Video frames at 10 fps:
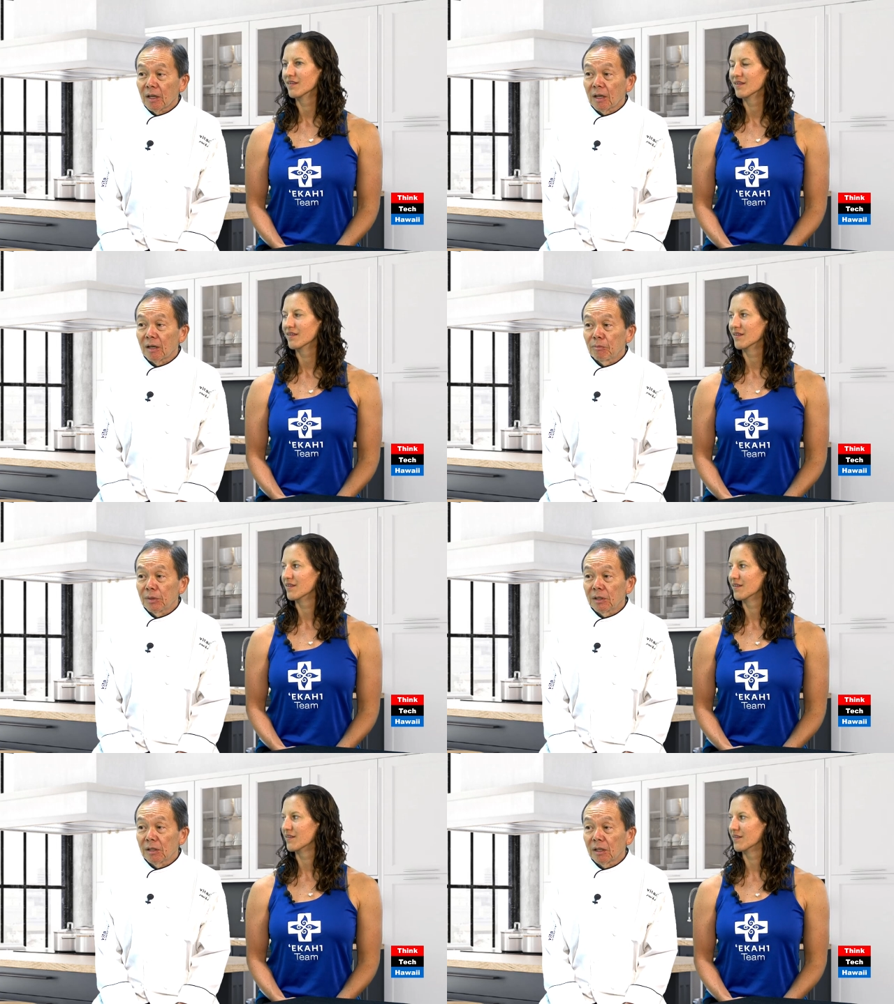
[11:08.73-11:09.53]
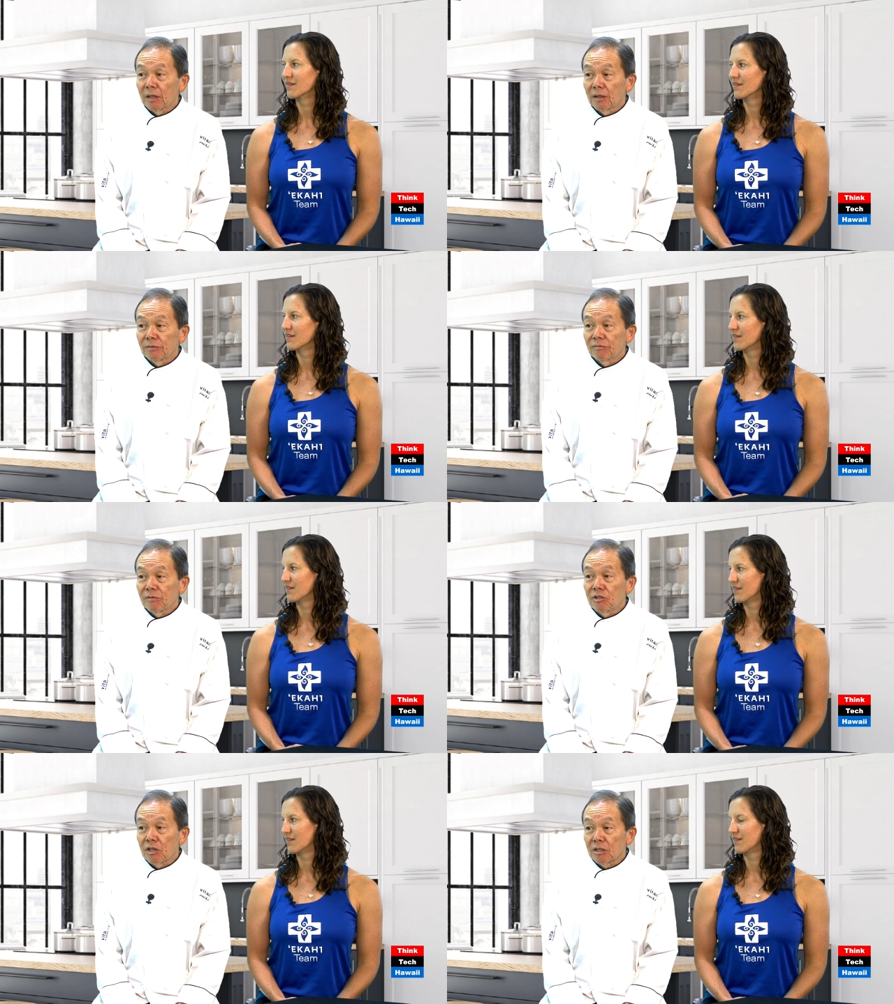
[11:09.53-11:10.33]
Speaker 1: and be uh,
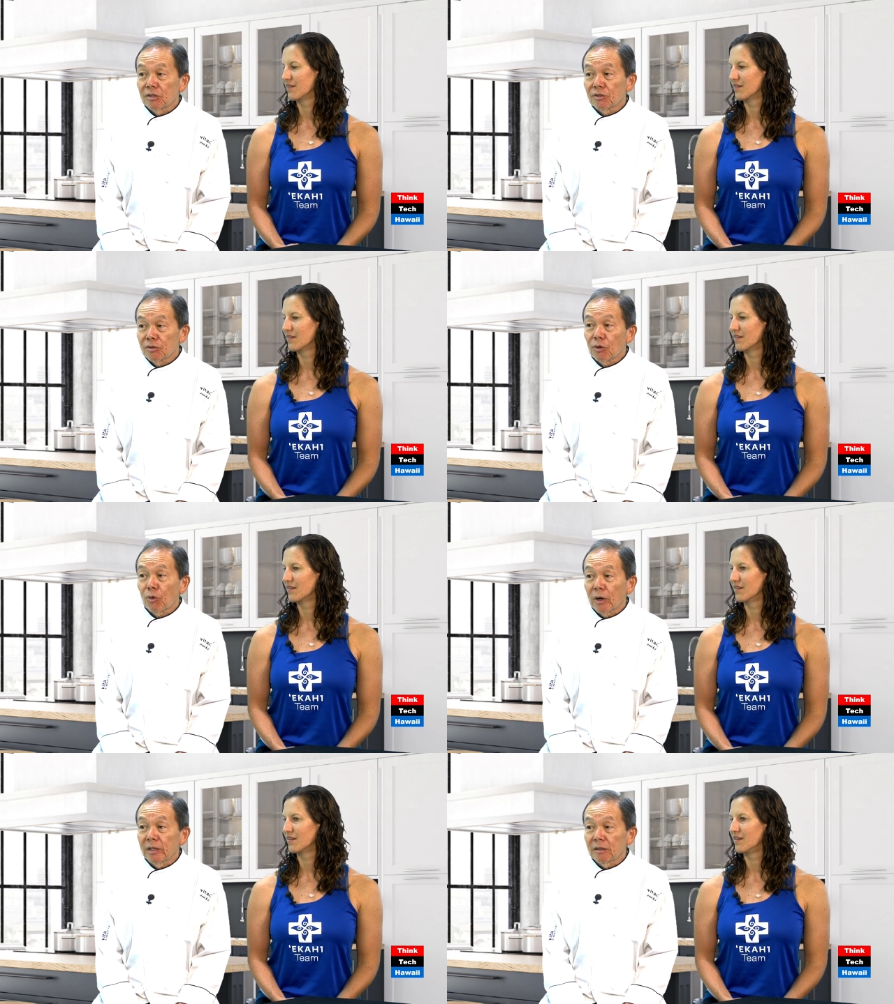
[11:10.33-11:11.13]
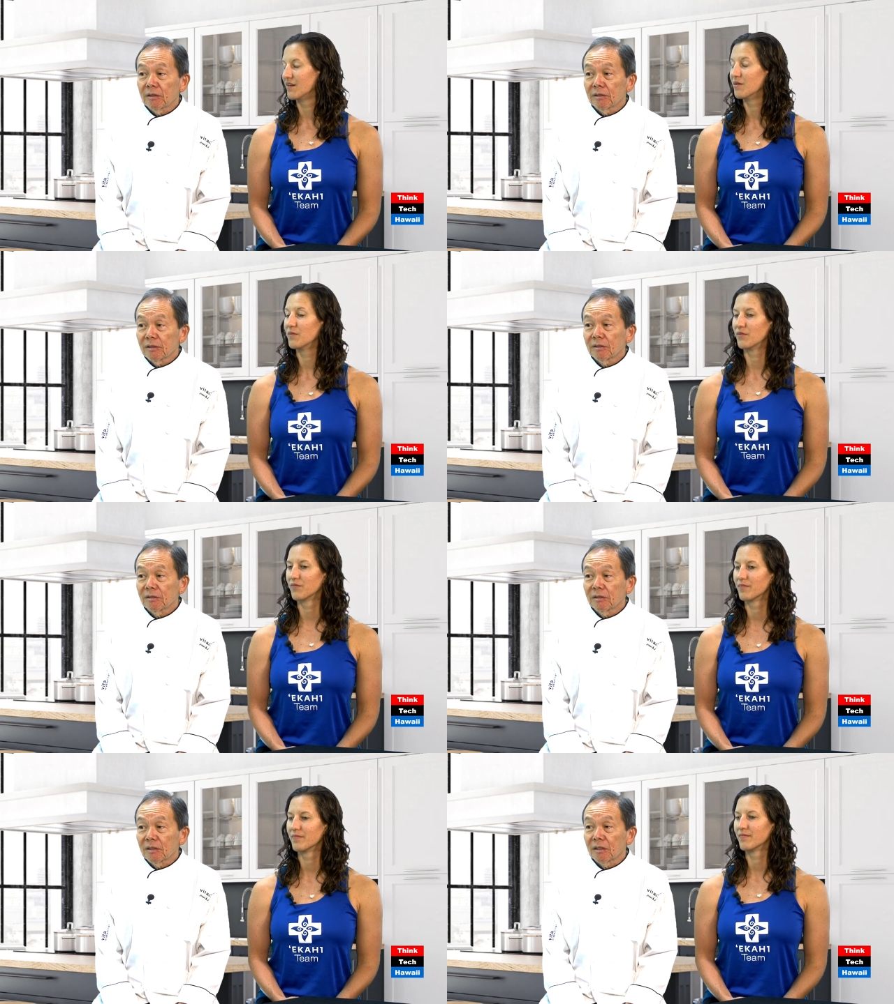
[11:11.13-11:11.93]
judged quite
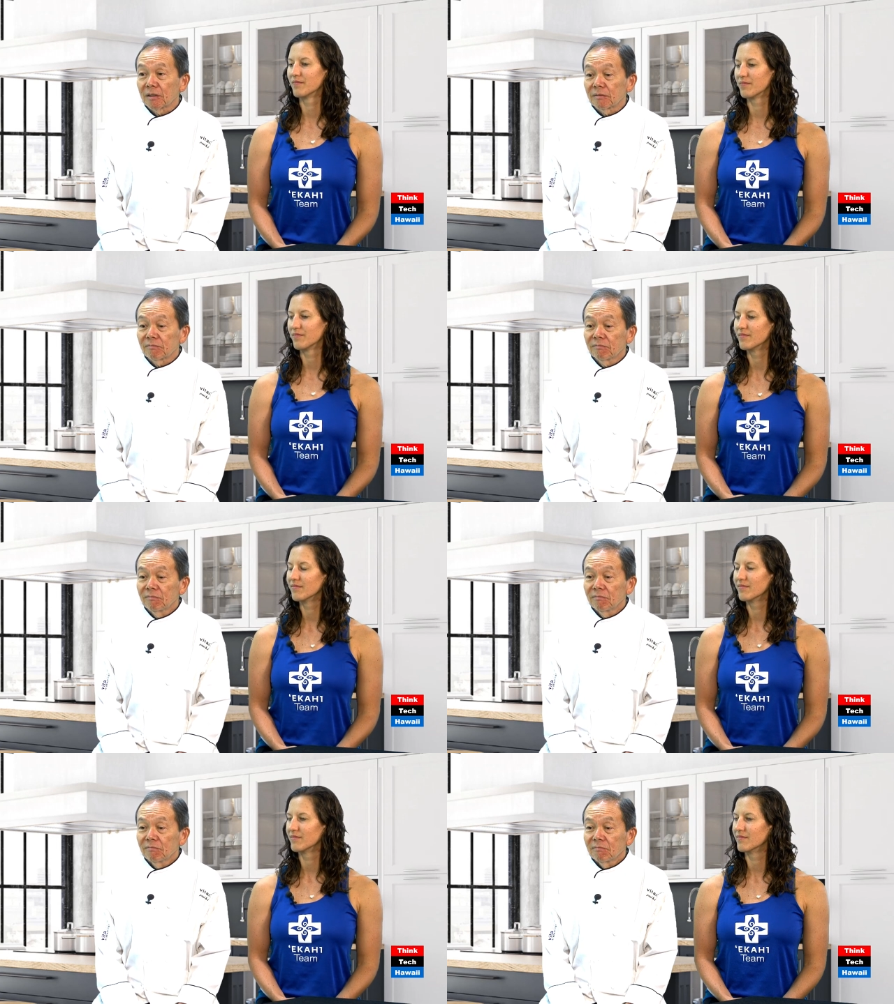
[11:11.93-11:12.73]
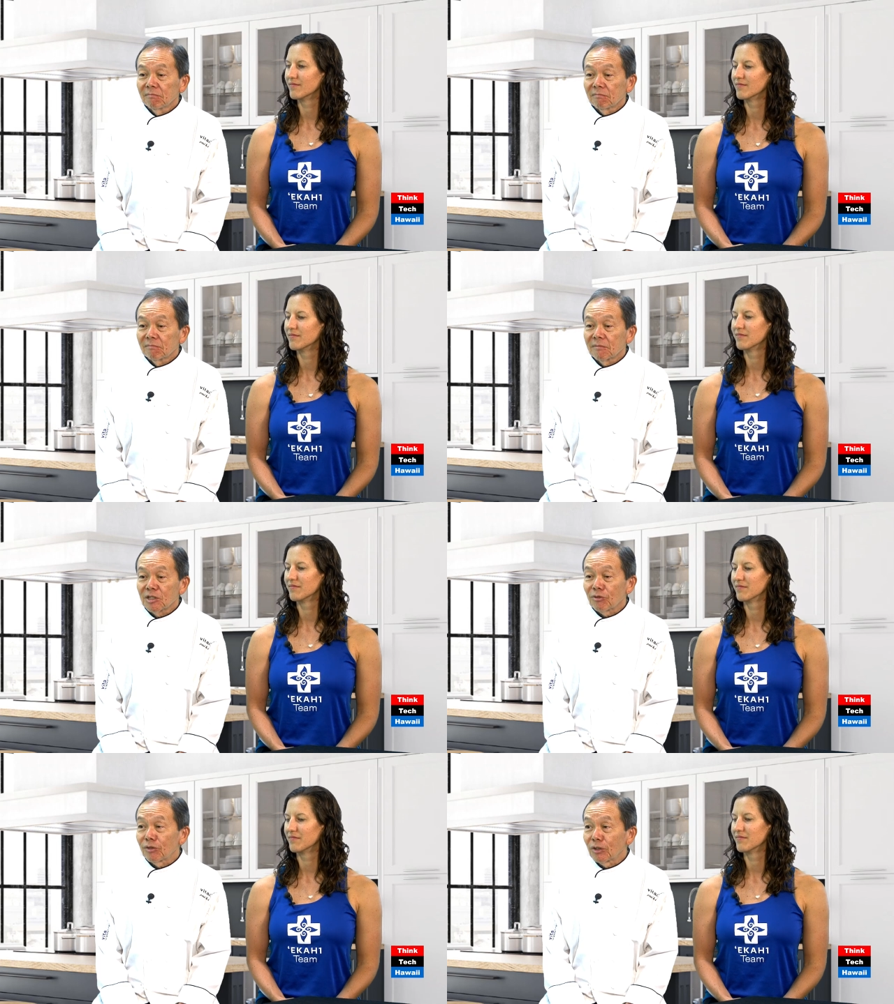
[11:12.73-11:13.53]
uh,
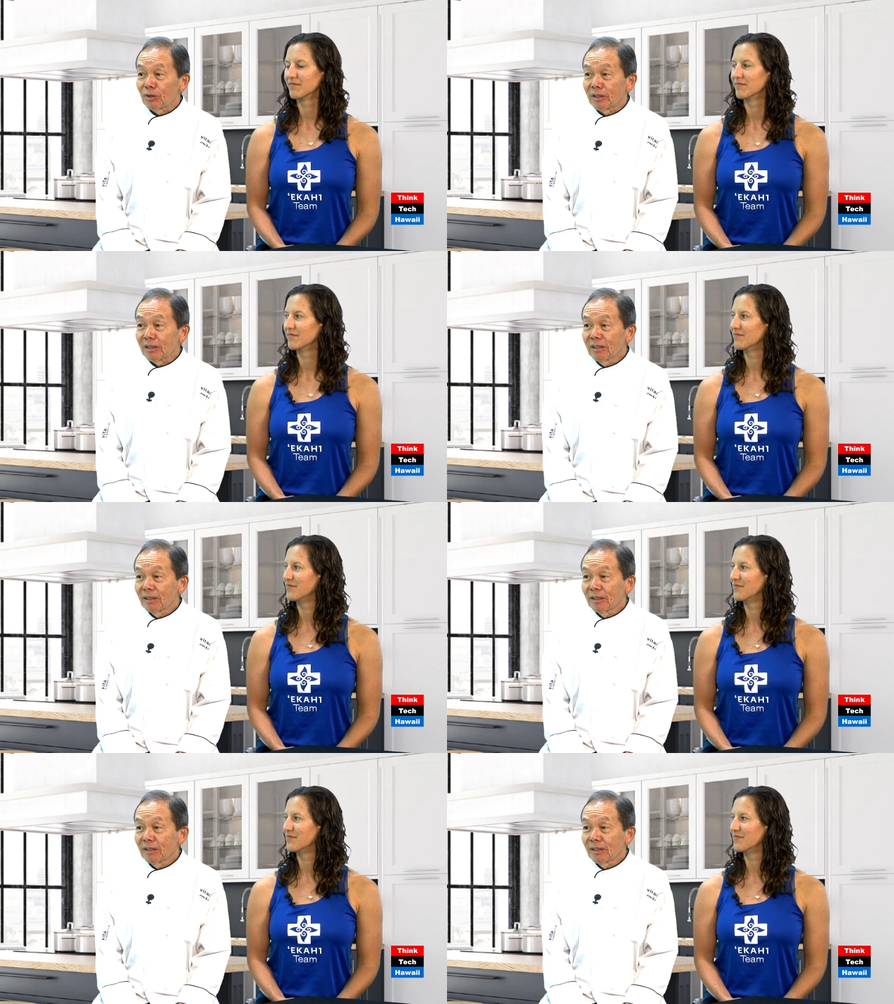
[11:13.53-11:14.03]
severely.